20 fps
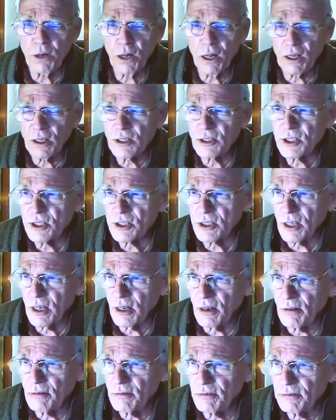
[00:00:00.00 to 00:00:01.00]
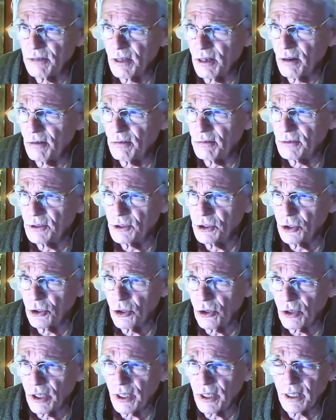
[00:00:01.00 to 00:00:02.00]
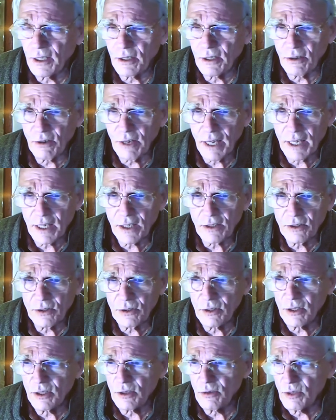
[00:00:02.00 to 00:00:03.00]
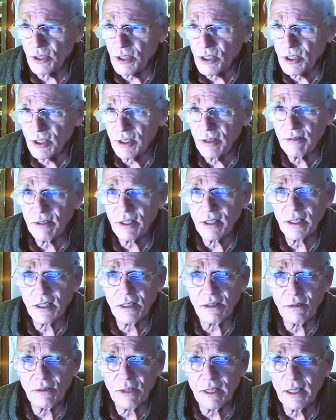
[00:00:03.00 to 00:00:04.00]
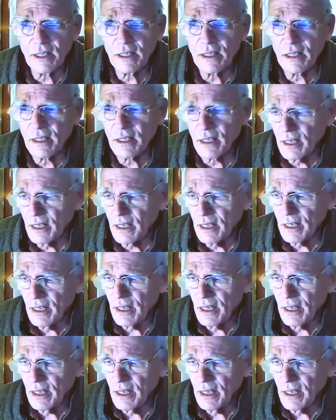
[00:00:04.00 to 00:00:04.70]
pulse of joy and gratitude in receiving and reading.